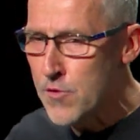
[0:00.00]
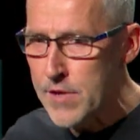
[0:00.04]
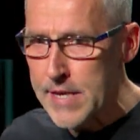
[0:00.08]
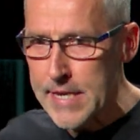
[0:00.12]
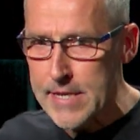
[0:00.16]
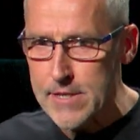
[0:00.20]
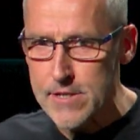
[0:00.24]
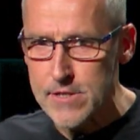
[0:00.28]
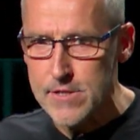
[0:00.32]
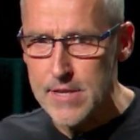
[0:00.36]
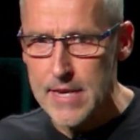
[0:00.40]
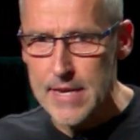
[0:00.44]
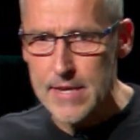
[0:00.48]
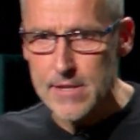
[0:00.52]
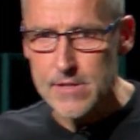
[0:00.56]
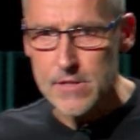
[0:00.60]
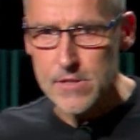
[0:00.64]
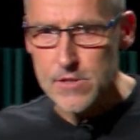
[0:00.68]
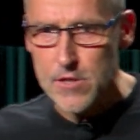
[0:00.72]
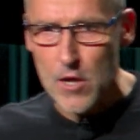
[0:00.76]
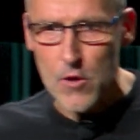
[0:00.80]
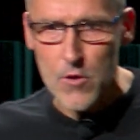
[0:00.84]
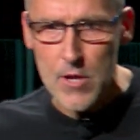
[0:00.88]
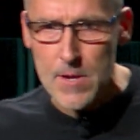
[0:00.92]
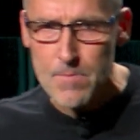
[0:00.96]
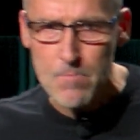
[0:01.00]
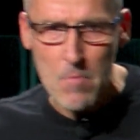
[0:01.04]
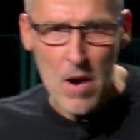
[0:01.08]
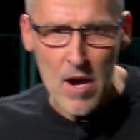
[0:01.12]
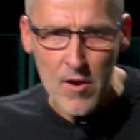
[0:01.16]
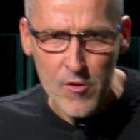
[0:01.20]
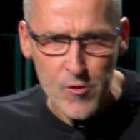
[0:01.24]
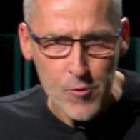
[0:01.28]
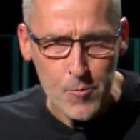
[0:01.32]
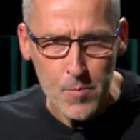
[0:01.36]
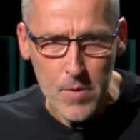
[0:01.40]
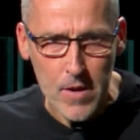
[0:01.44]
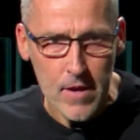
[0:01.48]
these things, so he
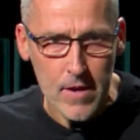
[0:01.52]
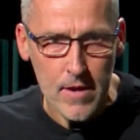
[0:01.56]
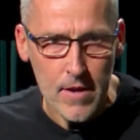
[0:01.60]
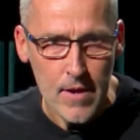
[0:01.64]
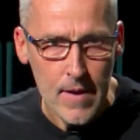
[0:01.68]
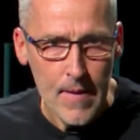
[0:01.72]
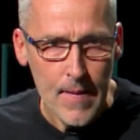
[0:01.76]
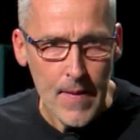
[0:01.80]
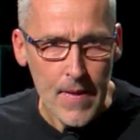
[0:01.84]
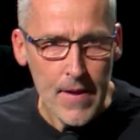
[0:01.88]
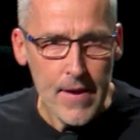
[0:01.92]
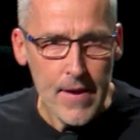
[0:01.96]
must be.